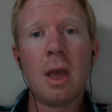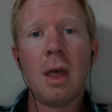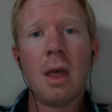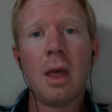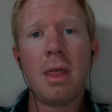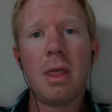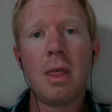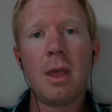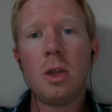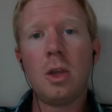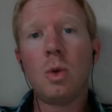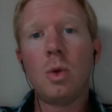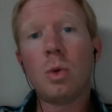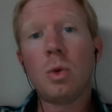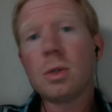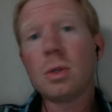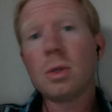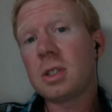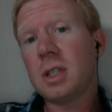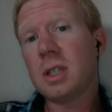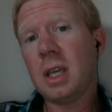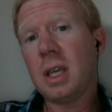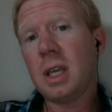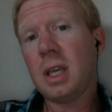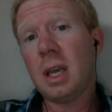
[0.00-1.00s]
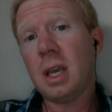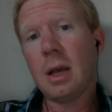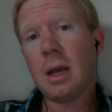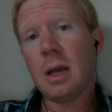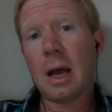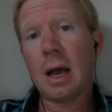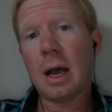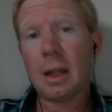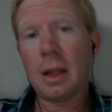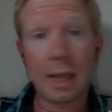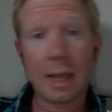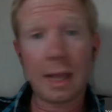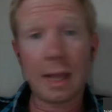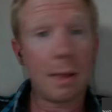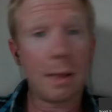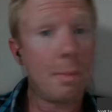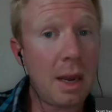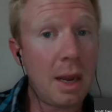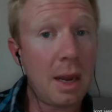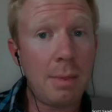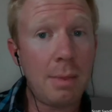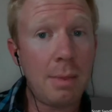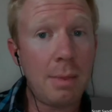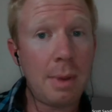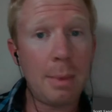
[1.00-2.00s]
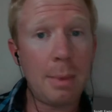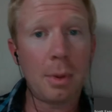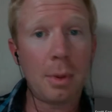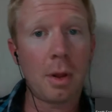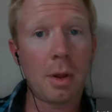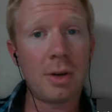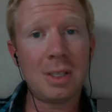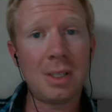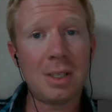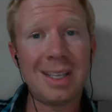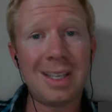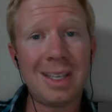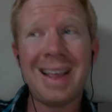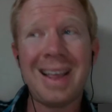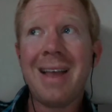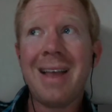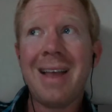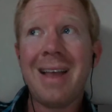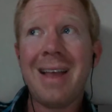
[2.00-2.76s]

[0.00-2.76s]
that you will see, like many people already see,